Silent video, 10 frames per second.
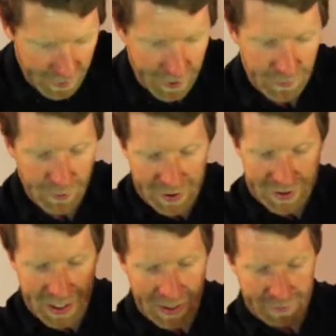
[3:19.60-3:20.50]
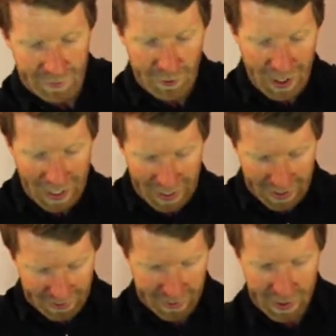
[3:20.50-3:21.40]
On one side of the
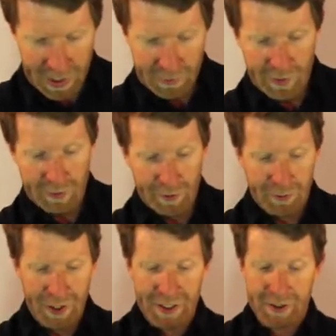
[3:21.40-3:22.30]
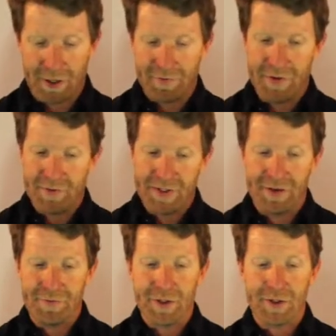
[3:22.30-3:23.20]
Y, we will place our
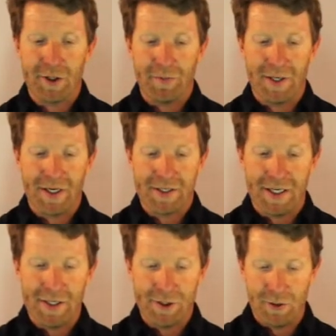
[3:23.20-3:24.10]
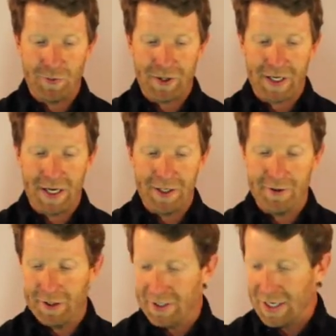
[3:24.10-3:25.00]
15 foot tubing extension with
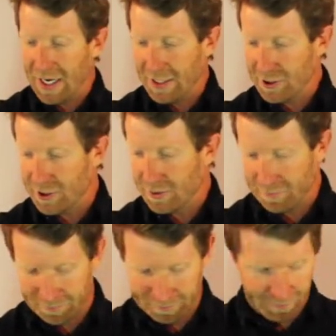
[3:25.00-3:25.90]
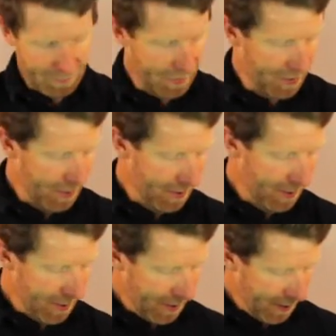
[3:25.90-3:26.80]
cannula attached.
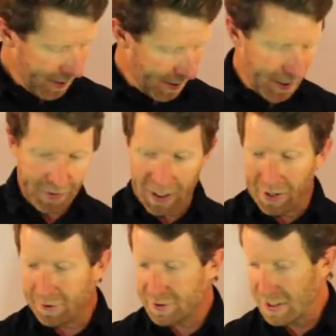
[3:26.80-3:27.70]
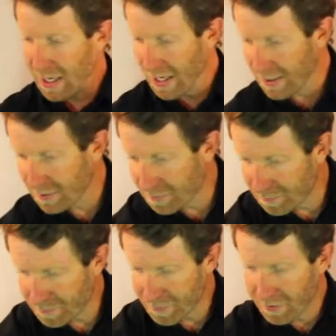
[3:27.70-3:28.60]
And on the other side,
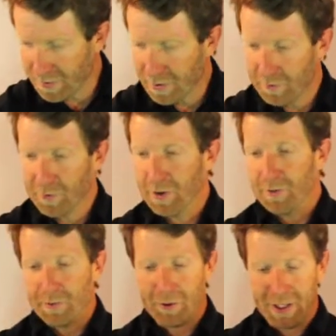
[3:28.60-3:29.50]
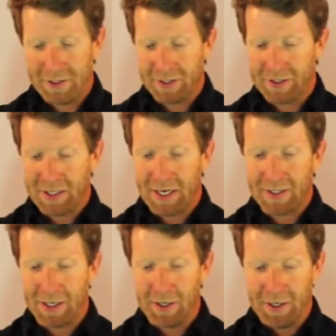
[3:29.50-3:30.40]
we will place a
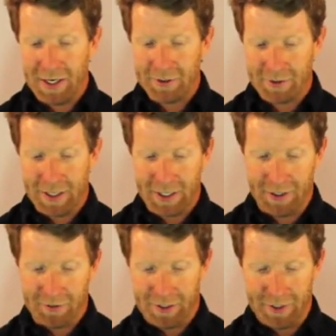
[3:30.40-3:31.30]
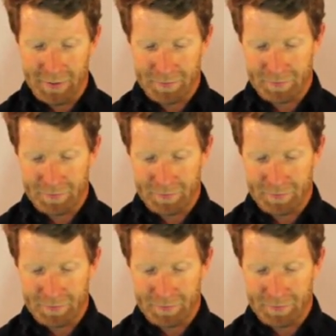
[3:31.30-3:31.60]
secondary nasal cannula.